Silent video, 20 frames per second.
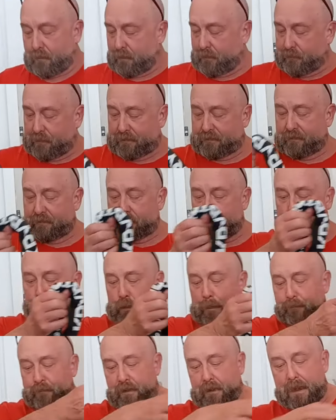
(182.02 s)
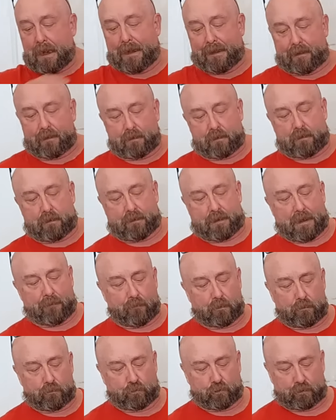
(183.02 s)
This is the Kryptonite
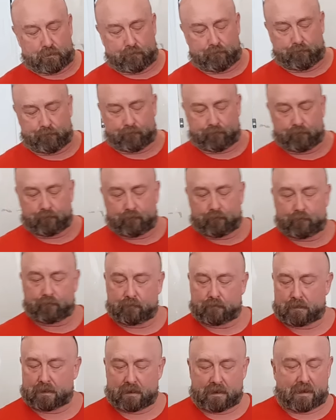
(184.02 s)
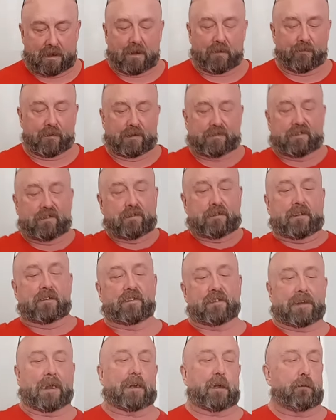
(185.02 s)
Evolution. This is the
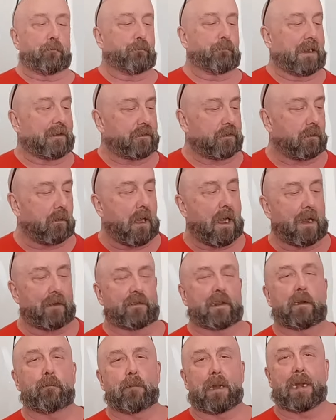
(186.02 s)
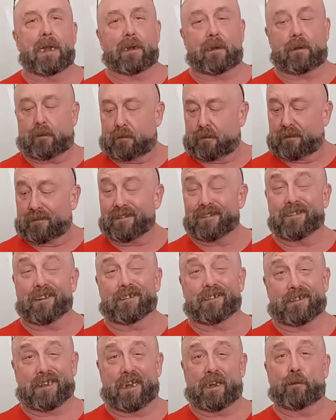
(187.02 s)
second best lock they make. This is
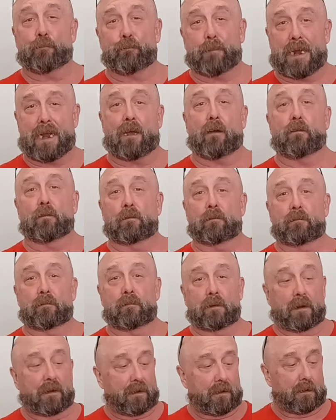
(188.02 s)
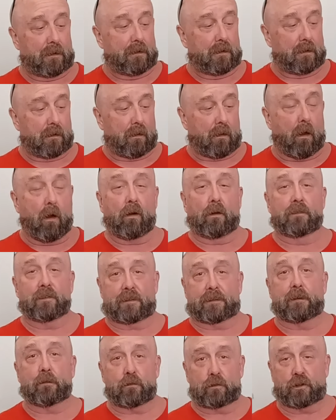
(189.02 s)
a 10-pound hardened
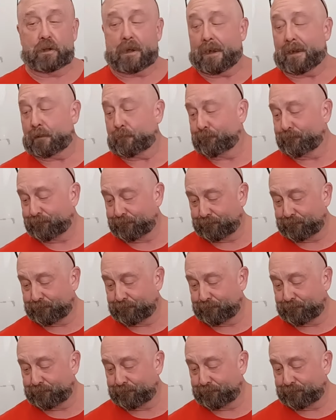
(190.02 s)
steel chain.